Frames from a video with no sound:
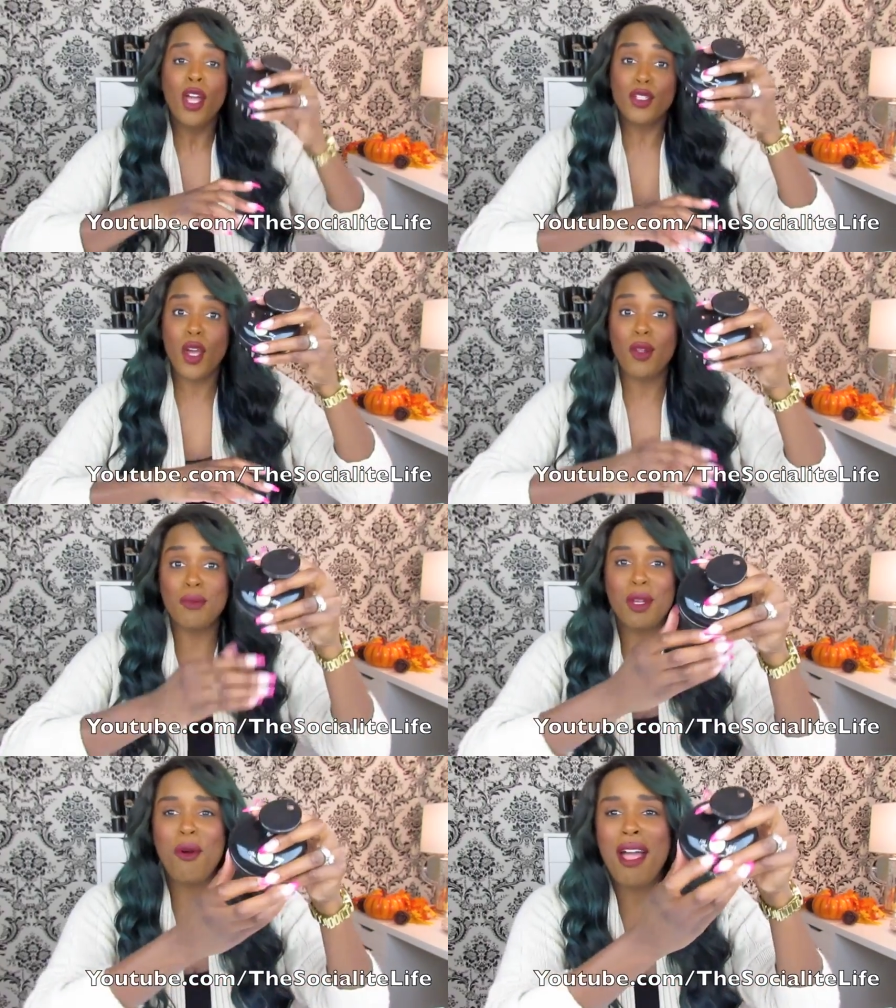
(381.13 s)
So
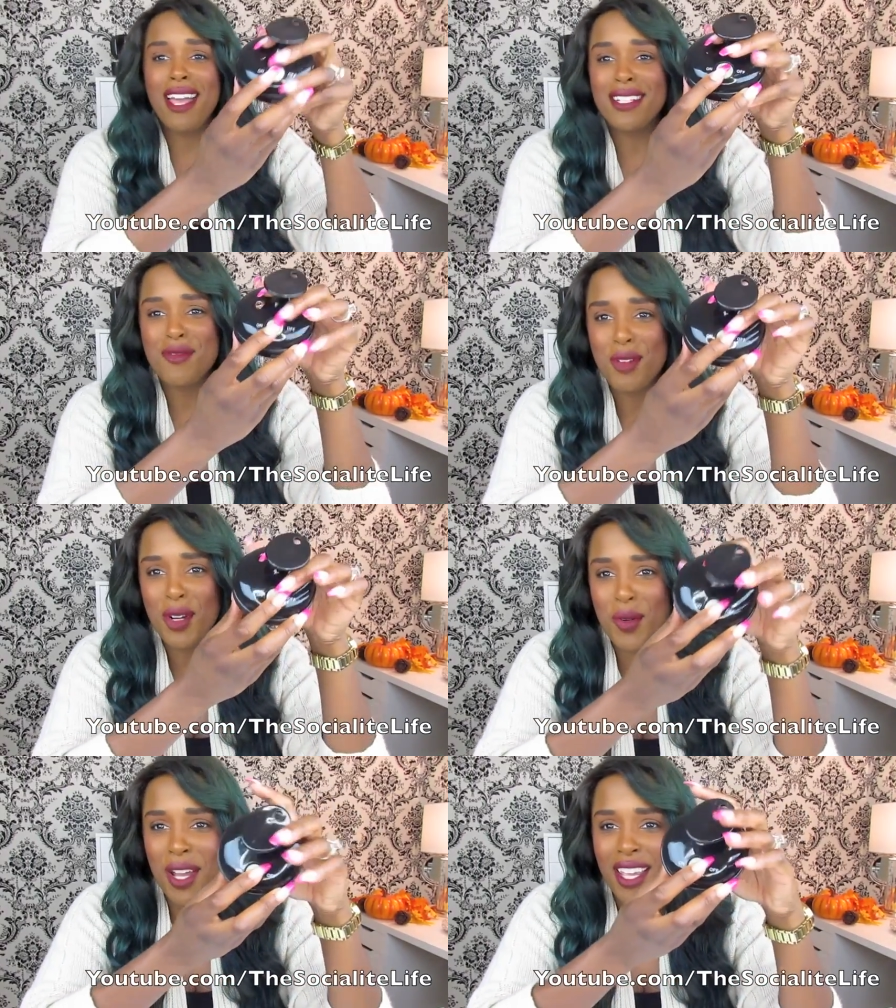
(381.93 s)
let me go ahead and
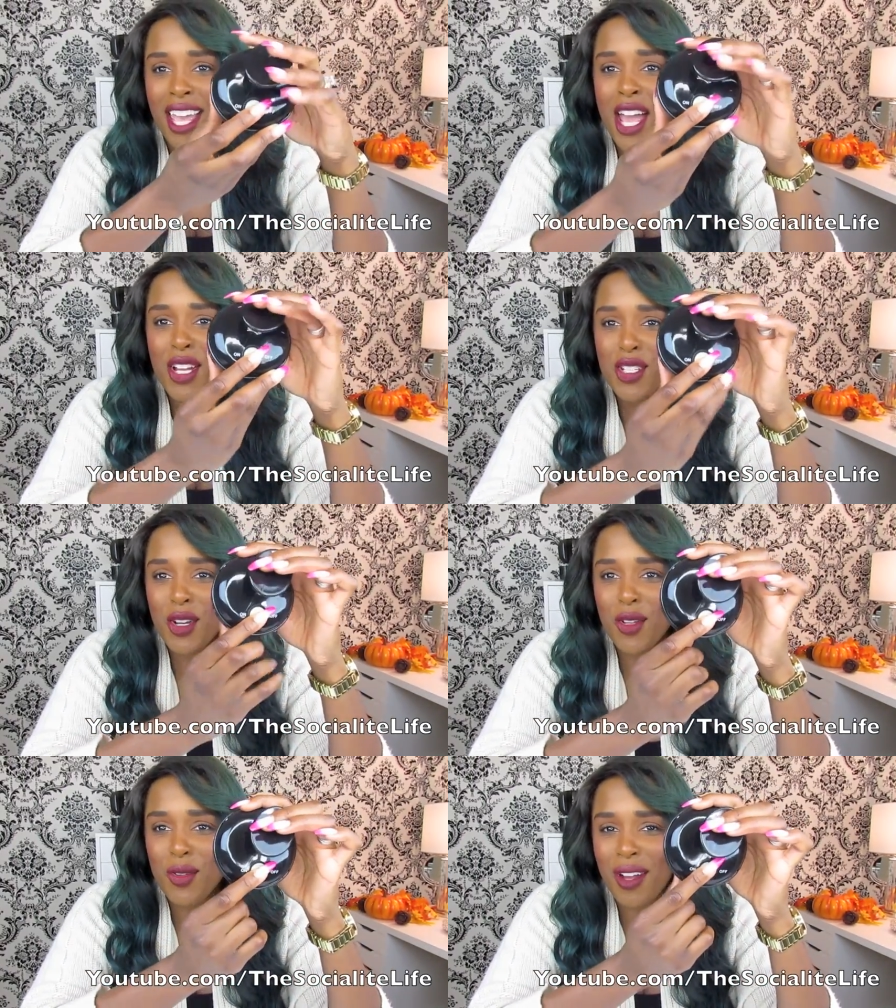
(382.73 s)
real quick
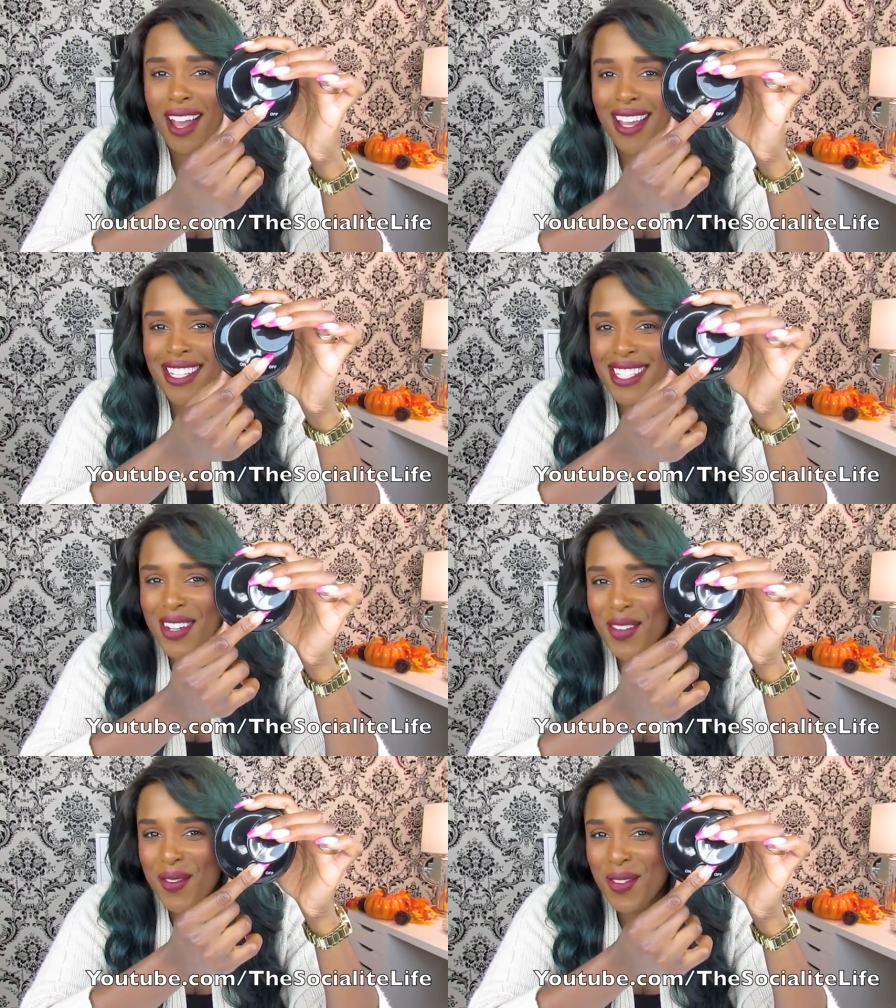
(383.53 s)
show you guys
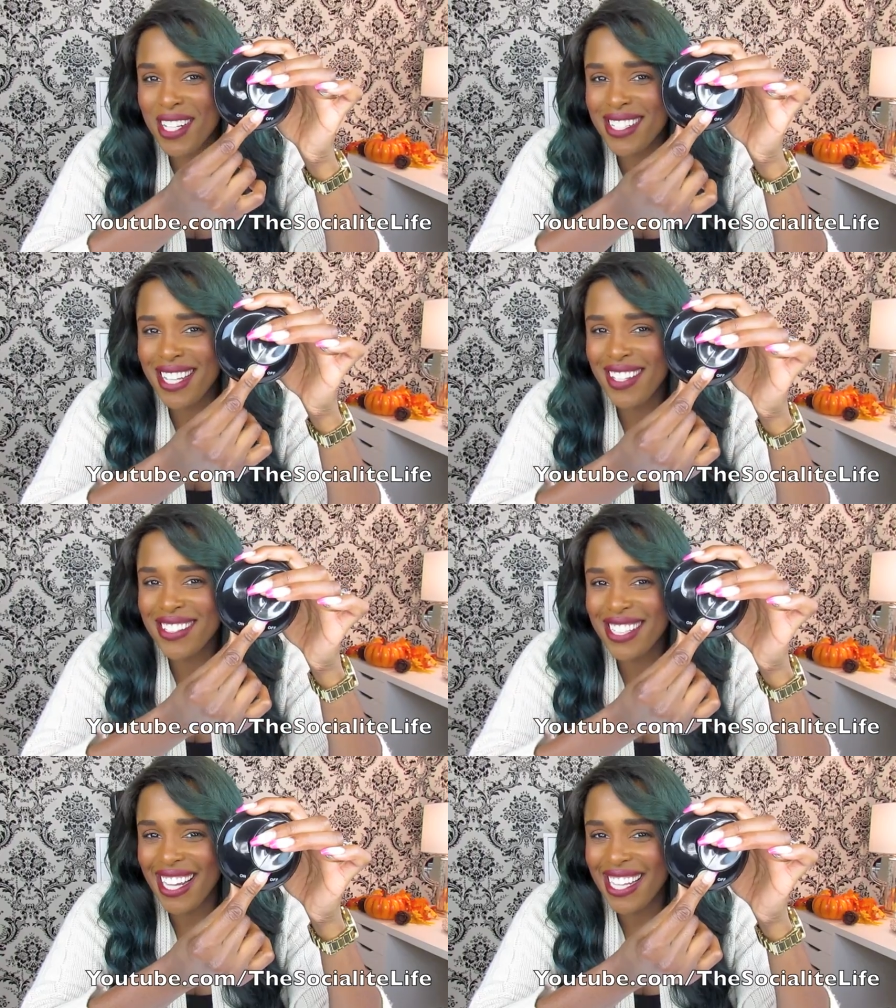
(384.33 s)
what it
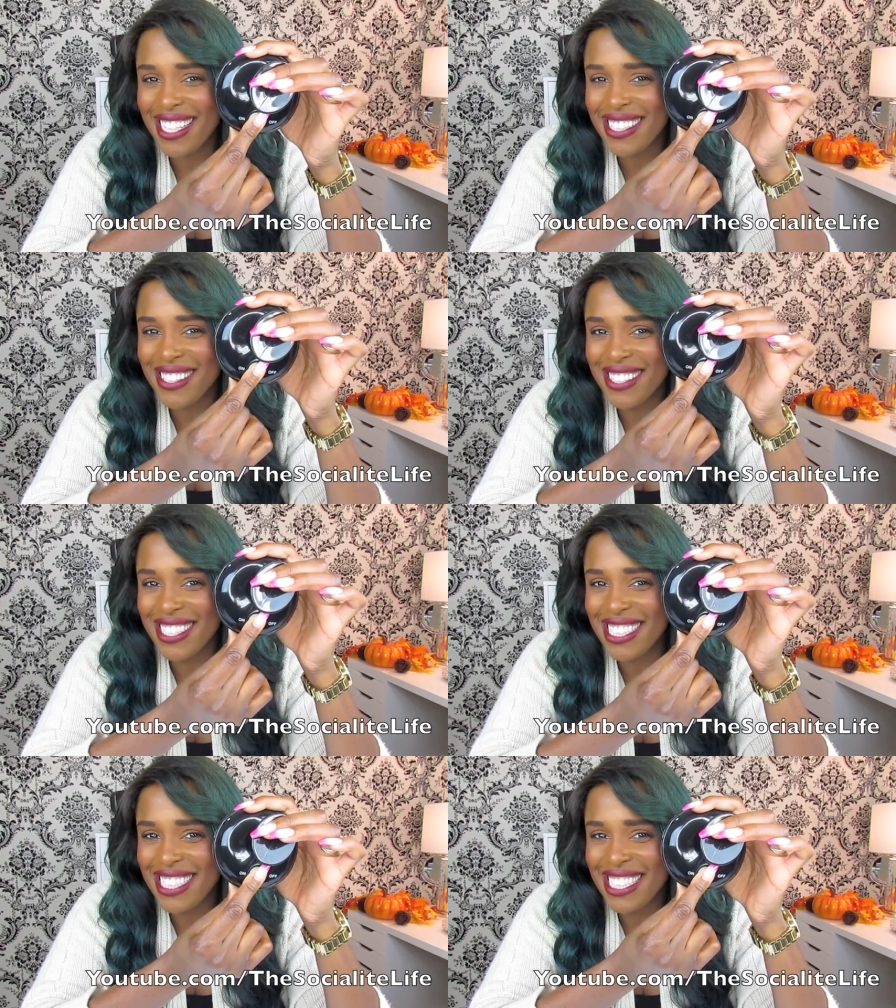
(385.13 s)
sounds like. Look.